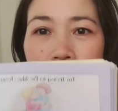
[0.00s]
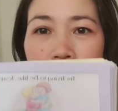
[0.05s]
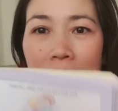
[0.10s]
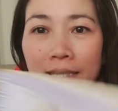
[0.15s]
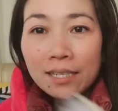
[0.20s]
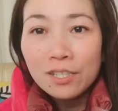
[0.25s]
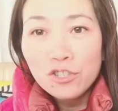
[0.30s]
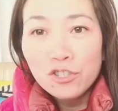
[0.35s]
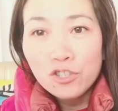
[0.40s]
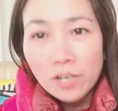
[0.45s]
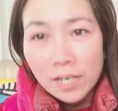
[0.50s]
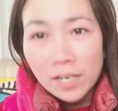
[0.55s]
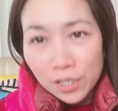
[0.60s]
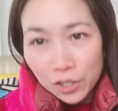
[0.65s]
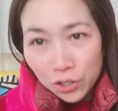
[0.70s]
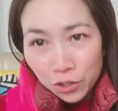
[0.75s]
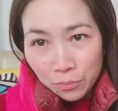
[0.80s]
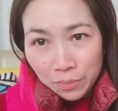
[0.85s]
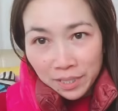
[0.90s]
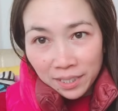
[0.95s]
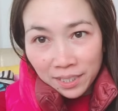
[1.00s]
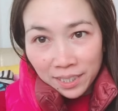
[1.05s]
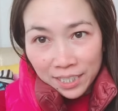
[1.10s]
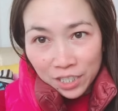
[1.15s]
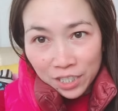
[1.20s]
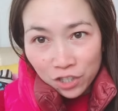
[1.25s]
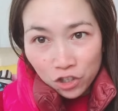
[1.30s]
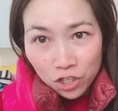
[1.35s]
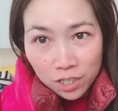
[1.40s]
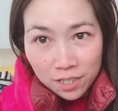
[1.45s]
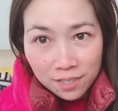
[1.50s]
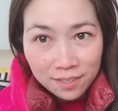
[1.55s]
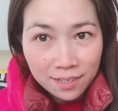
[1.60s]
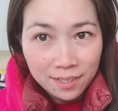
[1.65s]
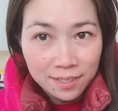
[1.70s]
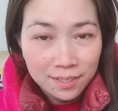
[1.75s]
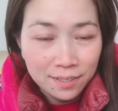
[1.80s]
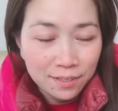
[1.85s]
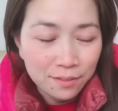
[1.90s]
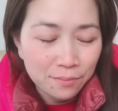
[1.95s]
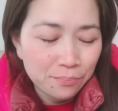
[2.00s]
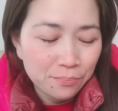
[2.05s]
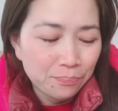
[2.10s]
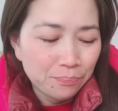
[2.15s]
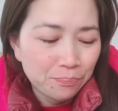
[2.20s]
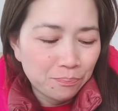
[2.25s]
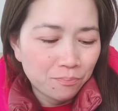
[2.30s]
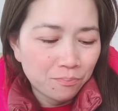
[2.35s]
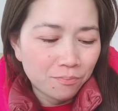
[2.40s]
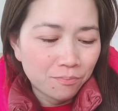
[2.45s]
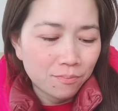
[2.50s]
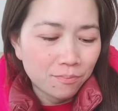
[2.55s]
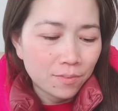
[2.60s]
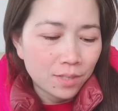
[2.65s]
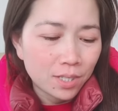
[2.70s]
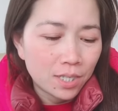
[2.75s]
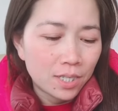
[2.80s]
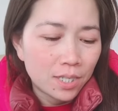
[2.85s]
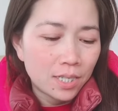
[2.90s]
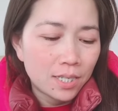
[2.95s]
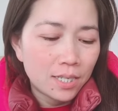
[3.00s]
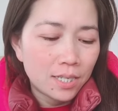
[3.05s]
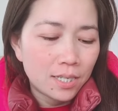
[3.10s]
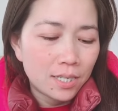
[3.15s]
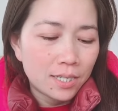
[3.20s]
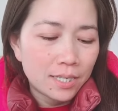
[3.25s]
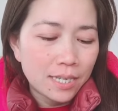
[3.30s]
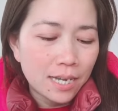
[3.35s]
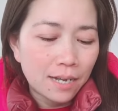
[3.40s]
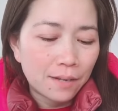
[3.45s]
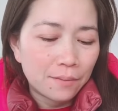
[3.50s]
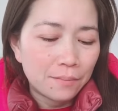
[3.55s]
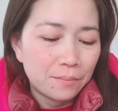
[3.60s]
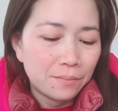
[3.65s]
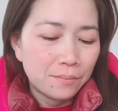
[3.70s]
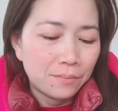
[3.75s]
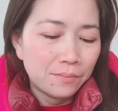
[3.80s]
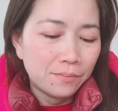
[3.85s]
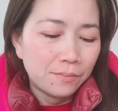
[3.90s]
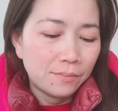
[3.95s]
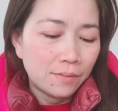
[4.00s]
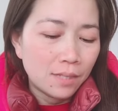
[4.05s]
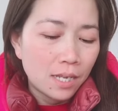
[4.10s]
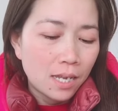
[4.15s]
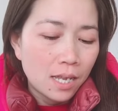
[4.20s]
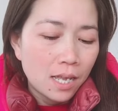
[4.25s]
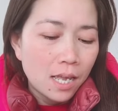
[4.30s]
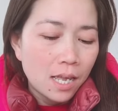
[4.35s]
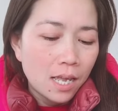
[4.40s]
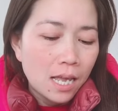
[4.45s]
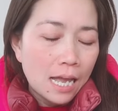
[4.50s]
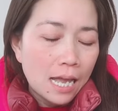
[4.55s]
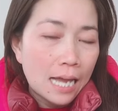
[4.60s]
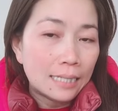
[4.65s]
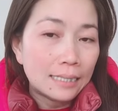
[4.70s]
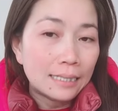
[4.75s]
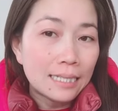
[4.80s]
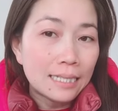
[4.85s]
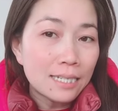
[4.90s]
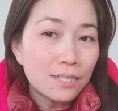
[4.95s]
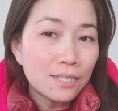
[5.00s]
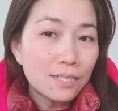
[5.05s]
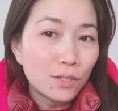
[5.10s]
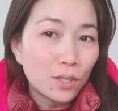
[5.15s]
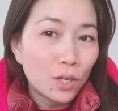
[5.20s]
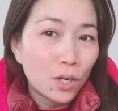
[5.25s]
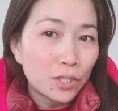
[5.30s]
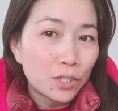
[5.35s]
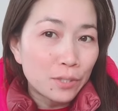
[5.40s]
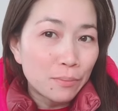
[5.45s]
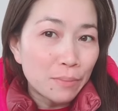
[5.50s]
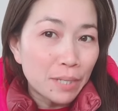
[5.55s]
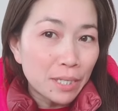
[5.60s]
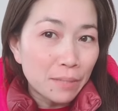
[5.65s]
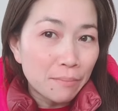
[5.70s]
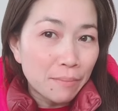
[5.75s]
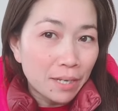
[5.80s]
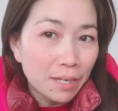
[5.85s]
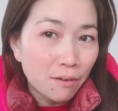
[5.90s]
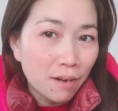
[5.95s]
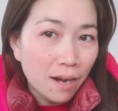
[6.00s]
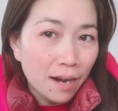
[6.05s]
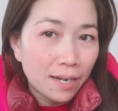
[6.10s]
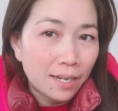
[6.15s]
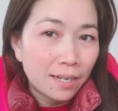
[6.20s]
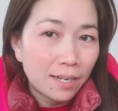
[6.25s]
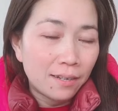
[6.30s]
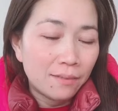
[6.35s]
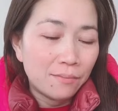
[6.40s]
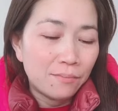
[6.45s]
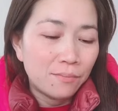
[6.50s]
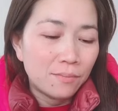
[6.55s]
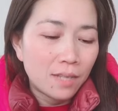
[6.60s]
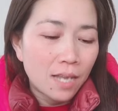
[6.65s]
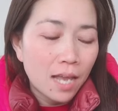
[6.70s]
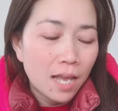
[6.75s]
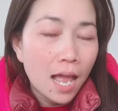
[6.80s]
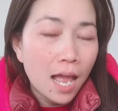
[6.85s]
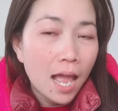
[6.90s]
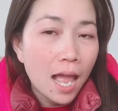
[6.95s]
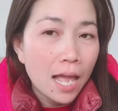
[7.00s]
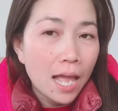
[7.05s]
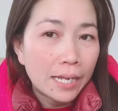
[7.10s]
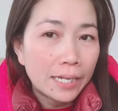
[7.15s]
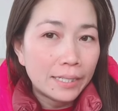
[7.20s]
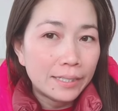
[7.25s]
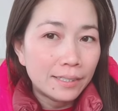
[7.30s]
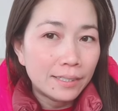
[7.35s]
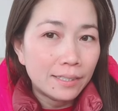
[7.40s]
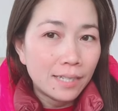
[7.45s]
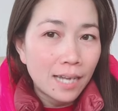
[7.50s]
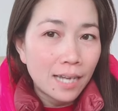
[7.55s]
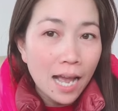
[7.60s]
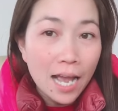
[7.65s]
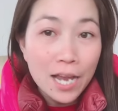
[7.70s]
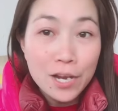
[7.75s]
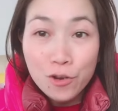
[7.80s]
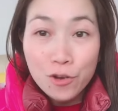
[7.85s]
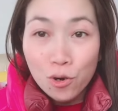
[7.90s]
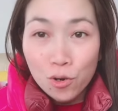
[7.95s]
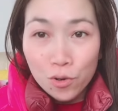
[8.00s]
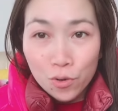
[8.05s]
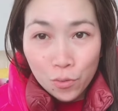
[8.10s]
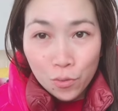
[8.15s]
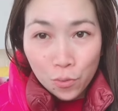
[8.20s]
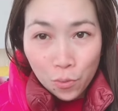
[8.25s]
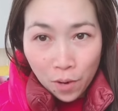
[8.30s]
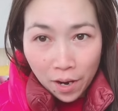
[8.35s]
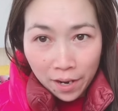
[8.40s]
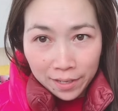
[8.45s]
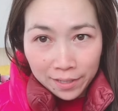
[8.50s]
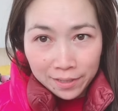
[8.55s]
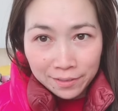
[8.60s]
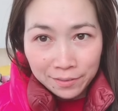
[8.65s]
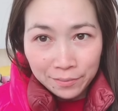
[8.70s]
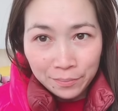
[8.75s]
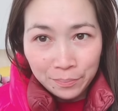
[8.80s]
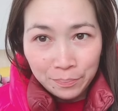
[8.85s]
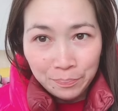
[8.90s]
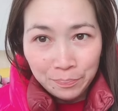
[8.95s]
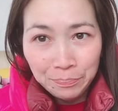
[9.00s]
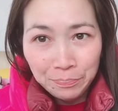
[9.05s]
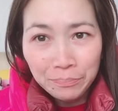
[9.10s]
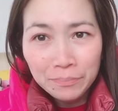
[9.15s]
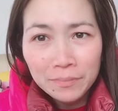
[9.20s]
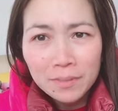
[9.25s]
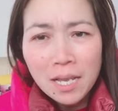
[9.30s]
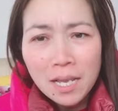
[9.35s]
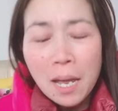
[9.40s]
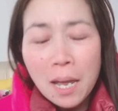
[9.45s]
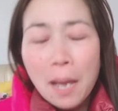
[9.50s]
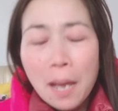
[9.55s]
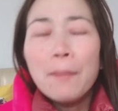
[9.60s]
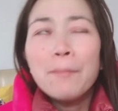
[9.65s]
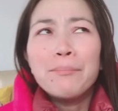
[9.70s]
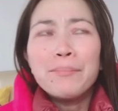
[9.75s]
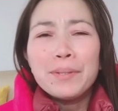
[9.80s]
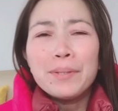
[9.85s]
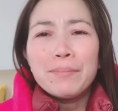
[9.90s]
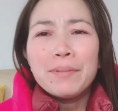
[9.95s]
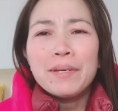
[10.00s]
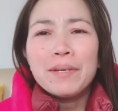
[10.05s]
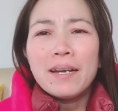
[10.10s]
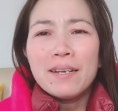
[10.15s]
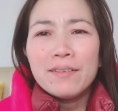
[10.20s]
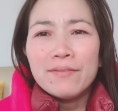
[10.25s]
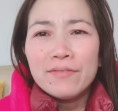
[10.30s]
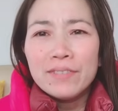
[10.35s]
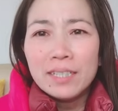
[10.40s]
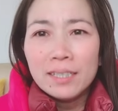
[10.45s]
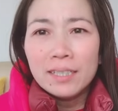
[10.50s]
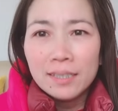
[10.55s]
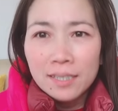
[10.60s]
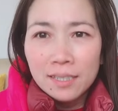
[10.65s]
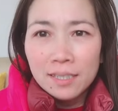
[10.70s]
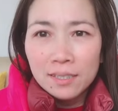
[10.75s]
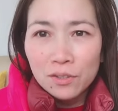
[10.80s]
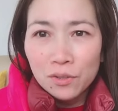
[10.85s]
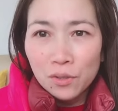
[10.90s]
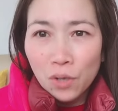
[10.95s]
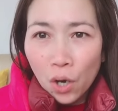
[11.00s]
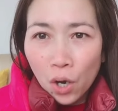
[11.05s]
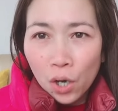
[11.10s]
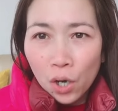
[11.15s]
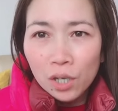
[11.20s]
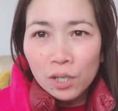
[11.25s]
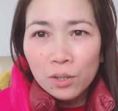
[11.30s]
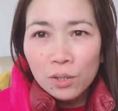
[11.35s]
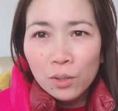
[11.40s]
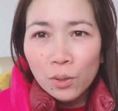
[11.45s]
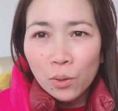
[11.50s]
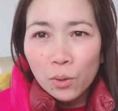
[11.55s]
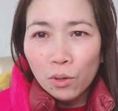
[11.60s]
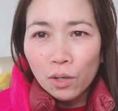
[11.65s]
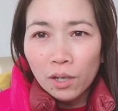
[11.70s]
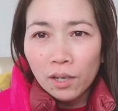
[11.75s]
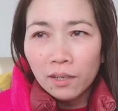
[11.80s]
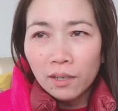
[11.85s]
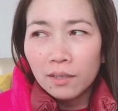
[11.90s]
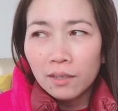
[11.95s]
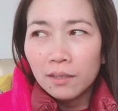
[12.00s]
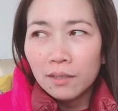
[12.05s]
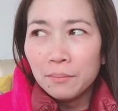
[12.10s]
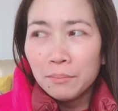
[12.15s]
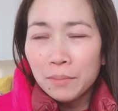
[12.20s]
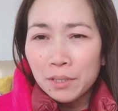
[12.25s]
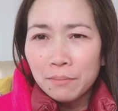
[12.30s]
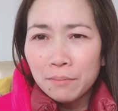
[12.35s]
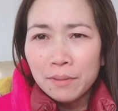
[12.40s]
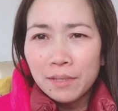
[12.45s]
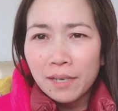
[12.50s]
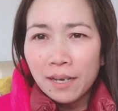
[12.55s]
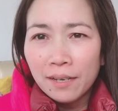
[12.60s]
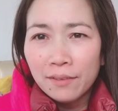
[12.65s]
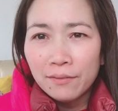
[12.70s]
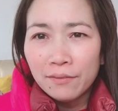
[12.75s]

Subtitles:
trying to be like Jesus. Yeah. And these songs make me cry, and I don't know why. Maybe I feel that song, or maybe I